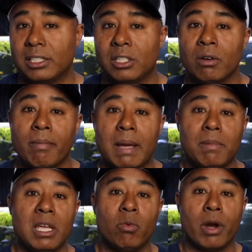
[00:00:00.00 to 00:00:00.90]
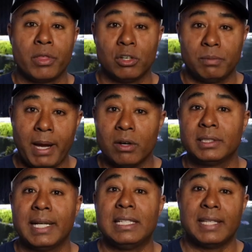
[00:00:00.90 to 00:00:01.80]
So it might be where there's
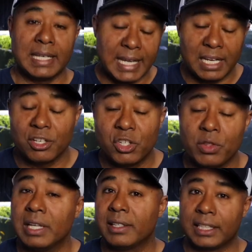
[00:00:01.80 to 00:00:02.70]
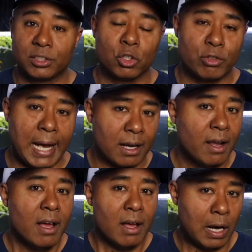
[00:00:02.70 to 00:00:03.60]
parasites that get into the intestinal
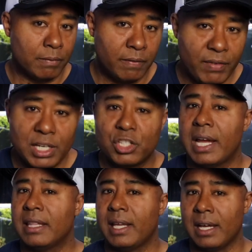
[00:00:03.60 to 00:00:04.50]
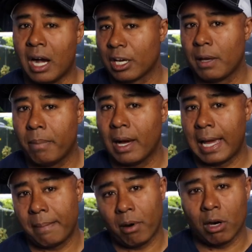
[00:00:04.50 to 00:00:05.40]
tract of the fish and they
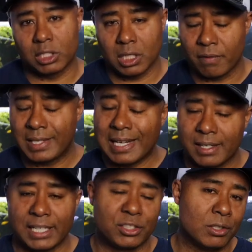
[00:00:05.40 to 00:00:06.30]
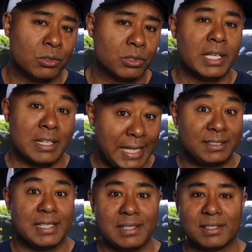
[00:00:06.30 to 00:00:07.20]
occupy parts of the
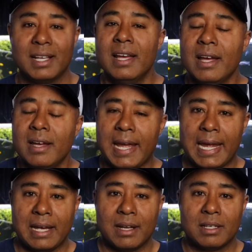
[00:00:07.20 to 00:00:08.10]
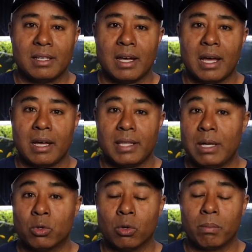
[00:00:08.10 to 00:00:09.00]
intestines, and
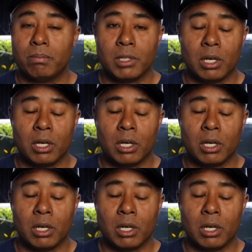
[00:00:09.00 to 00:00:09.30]
they will,